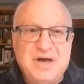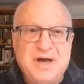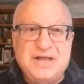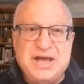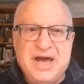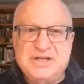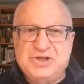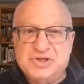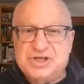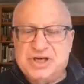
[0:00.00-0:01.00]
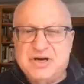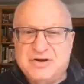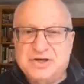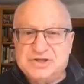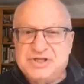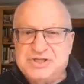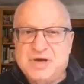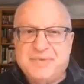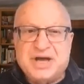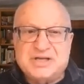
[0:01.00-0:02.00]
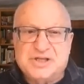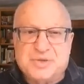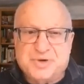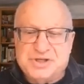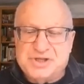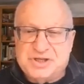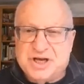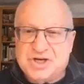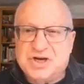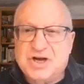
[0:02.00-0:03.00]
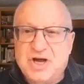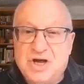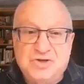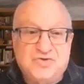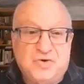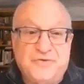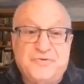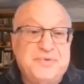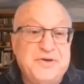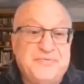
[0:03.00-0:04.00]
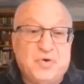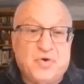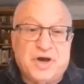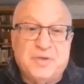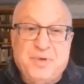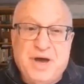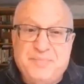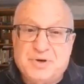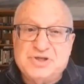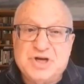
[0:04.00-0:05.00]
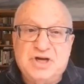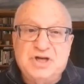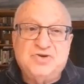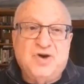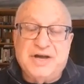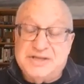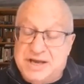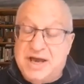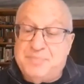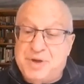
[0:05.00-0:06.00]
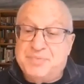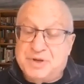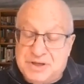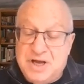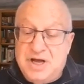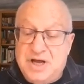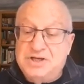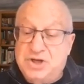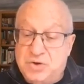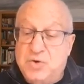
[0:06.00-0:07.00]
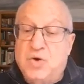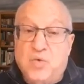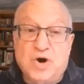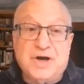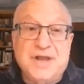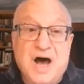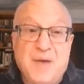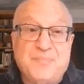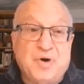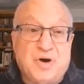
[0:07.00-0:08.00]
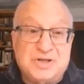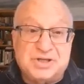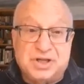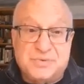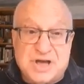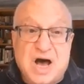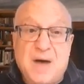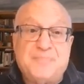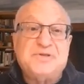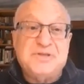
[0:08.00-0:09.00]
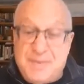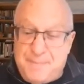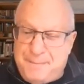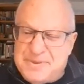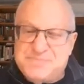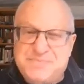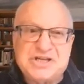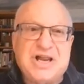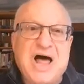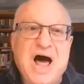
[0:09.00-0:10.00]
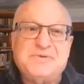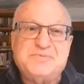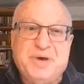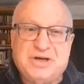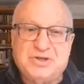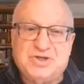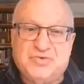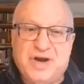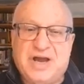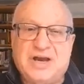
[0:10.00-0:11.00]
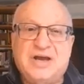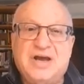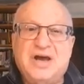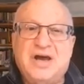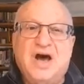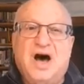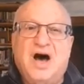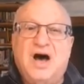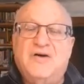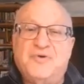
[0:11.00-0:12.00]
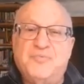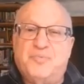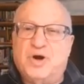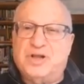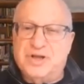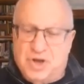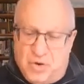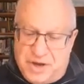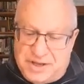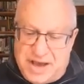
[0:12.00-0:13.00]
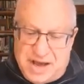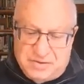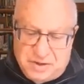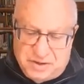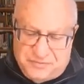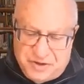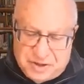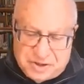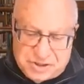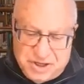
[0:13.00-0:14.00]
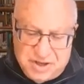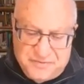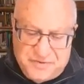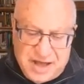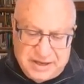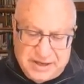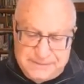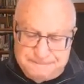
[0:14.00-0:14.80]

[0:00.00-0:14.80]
And the ads you'll see here, and you'll see some ads in the presentation, drawn from different Oregon papers trying to get people to work in the hop yards. And there was a special hops picker train from Portland going down to the fields in the valley.